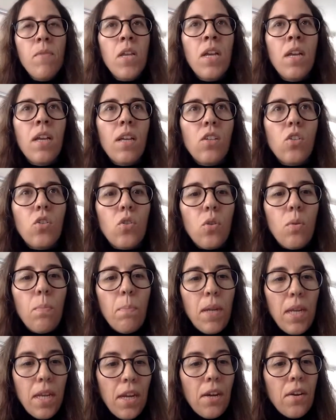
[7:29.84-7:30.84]
So,
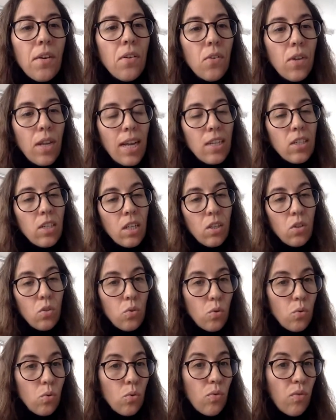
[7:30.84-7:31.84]
but here you can actually
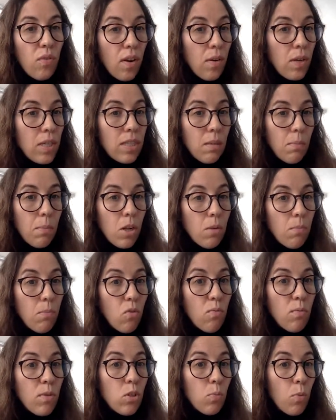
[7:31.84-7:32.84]
do very similar
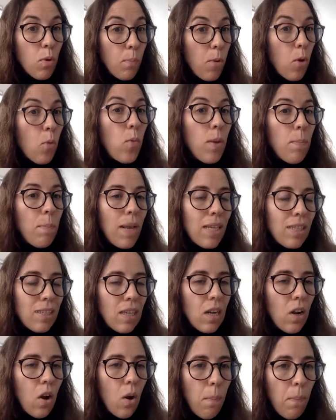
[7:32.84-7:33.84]
movements, but we mix
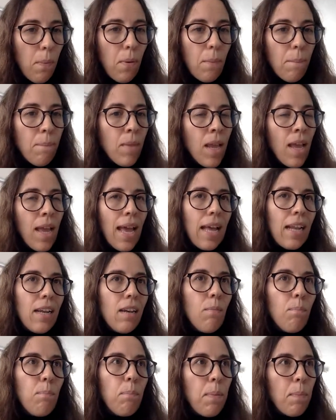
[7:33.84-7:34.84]
it up,
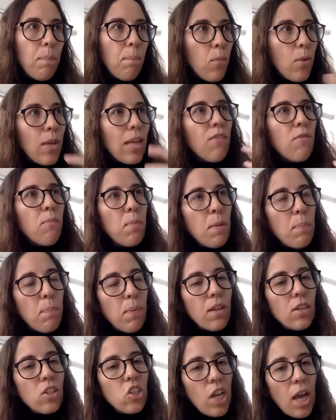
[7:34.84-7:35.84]
and we give
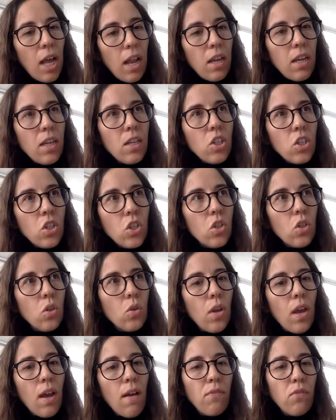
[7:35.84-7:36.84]
people a challenge. So
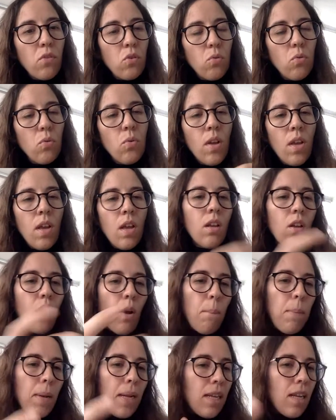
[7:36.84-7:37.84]
you have to
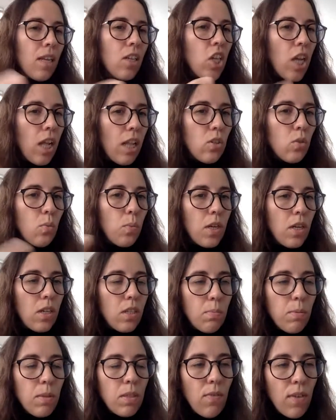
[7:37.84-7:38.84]
complete a challenge within a
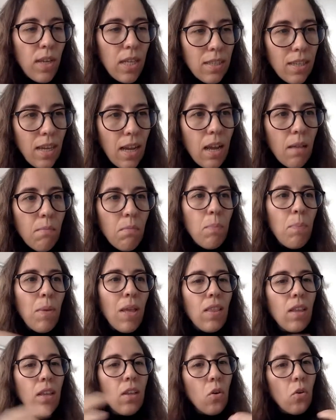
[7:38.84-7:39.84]
specific time,
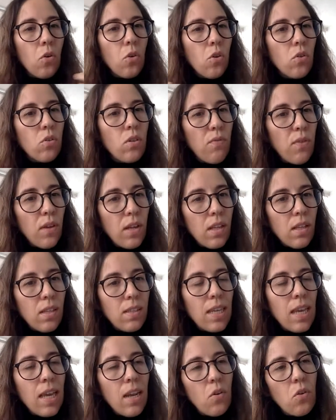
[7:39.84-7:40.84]
depending on your
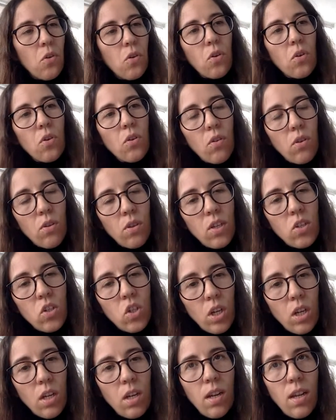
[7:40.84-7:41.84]
difficulty and on your
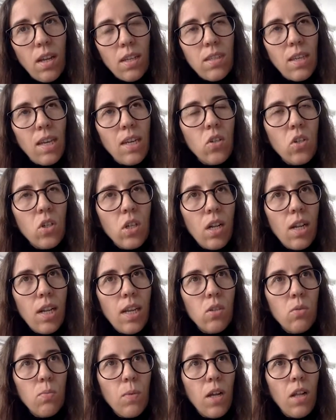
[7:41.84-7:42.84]
condition, essentially,
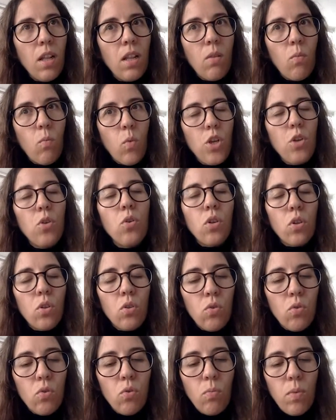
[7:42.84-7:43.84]
as well, what you can
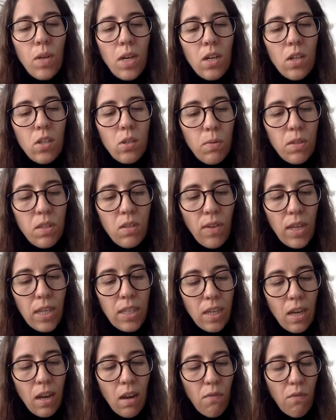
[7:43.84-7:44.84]
do within a specific
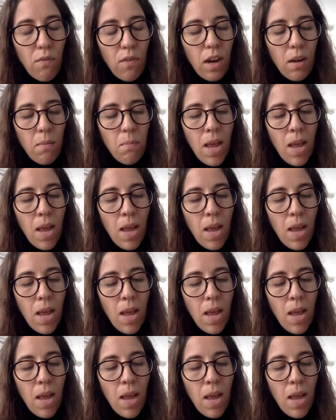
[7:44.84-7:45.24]
time frame.